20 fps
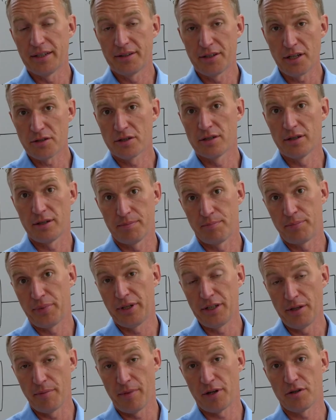a digital
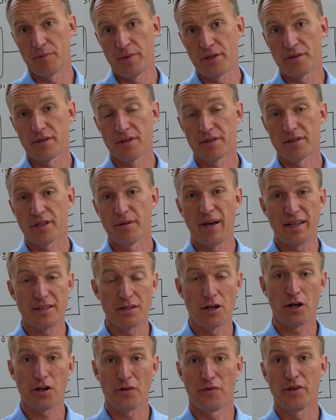PD measurement system has
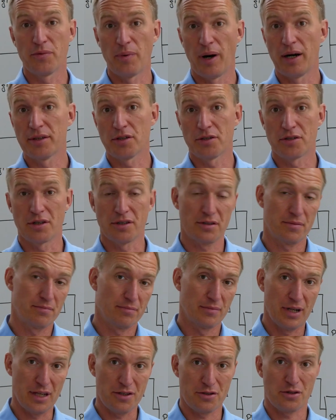a lot of advantages.
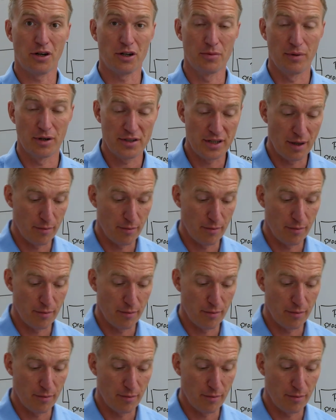Let's talk about